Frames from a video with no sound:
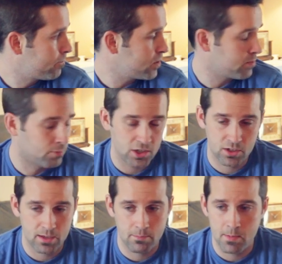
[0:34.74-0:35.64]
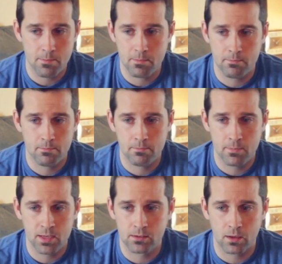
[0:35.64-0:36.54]
First impression, it
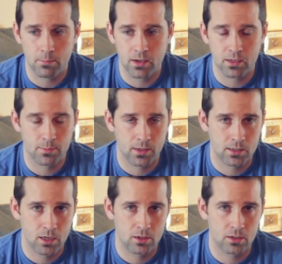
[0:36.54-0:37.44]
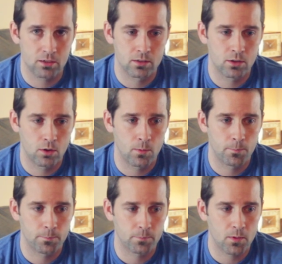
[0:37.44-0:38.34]
meets all of my expectations,
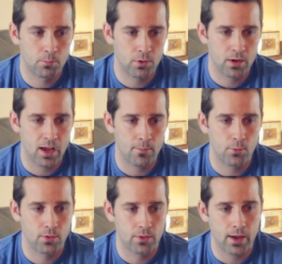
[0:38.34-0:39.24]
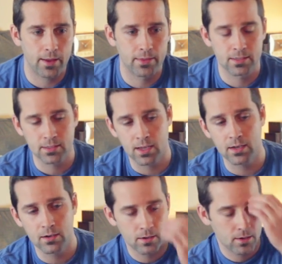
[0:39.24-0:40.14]
so I'm pretty happy with that. The
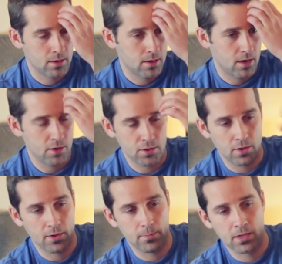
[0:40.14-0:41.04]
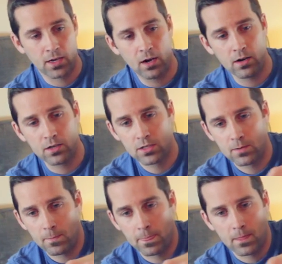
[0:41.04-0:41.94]
slider, the carriage
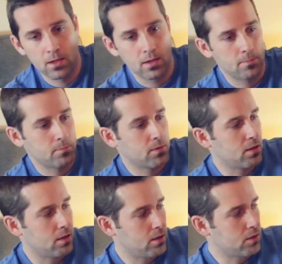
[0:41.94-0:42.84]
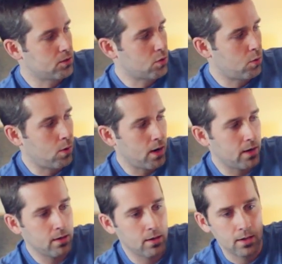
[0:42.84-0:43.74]
is
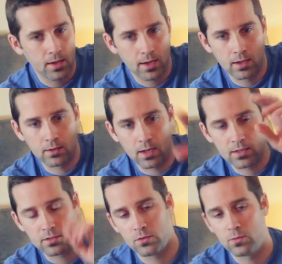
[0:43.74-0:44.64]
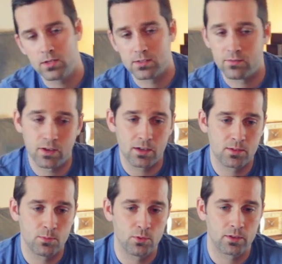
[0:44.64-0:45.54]
quiet and glides on the rails very
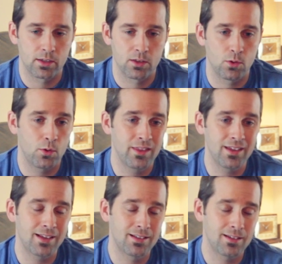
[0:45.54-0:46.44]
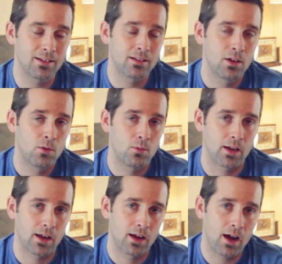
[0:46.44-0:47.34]
smoothly. The only thing I did
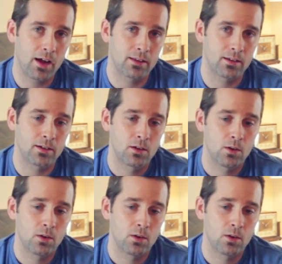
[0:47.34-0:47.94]
when I got it